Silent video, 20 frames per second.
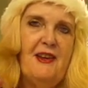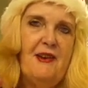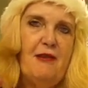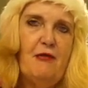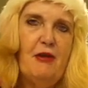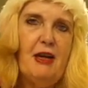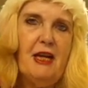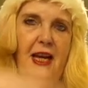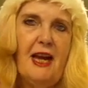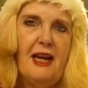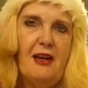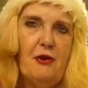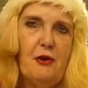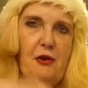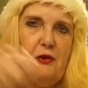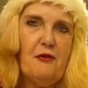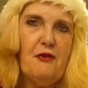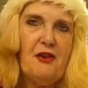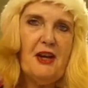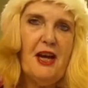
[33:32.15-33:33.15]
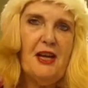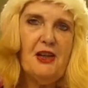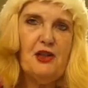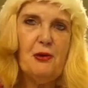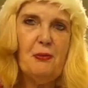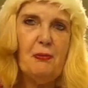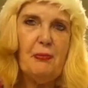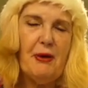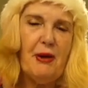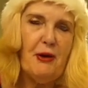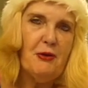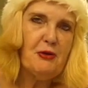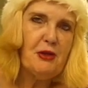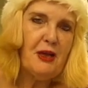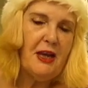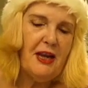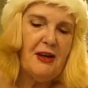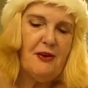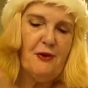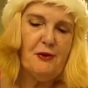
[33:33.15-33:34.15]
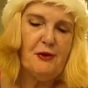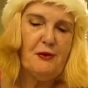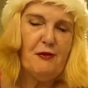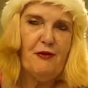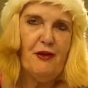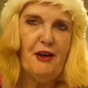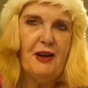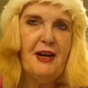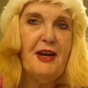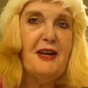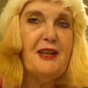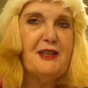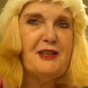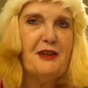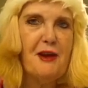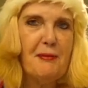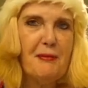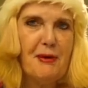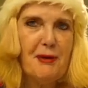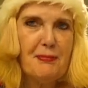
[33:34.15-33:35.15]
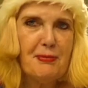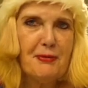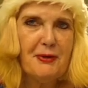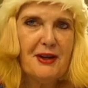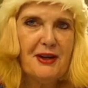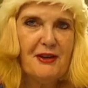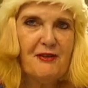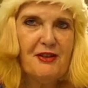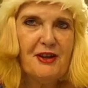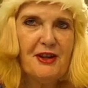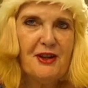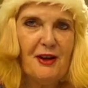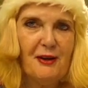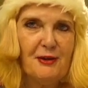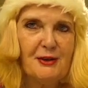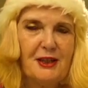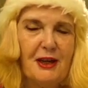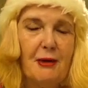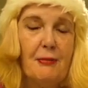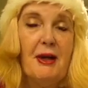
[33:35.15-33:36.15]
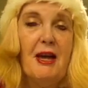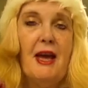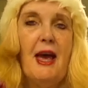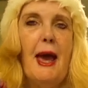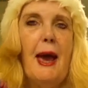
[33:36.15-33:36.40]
ring that notification bell to get notified anytime I put any videos up,